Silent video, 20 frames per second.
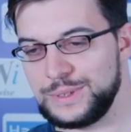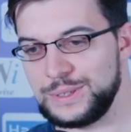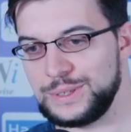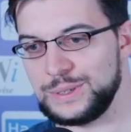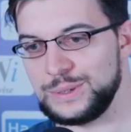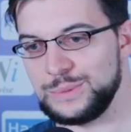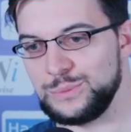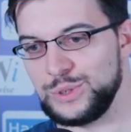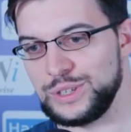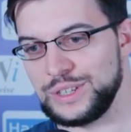you
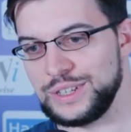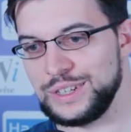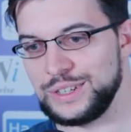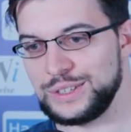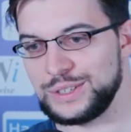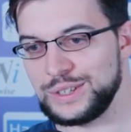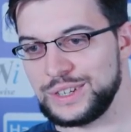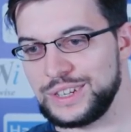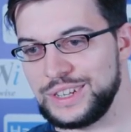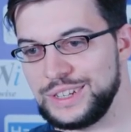know,
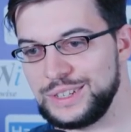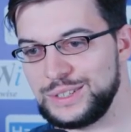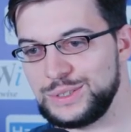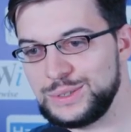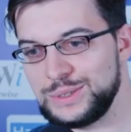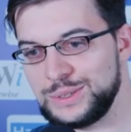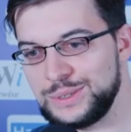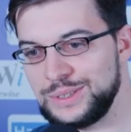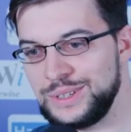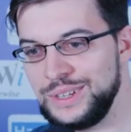bringing the king
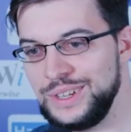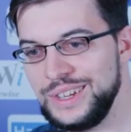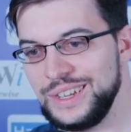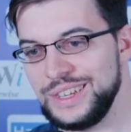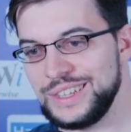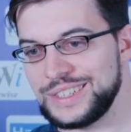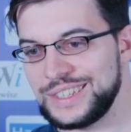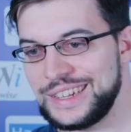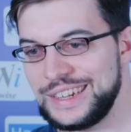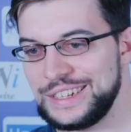to the
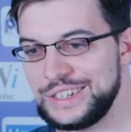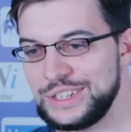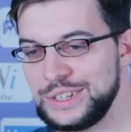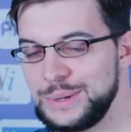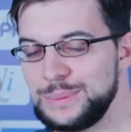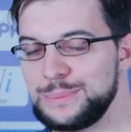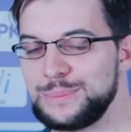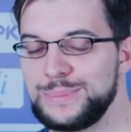center.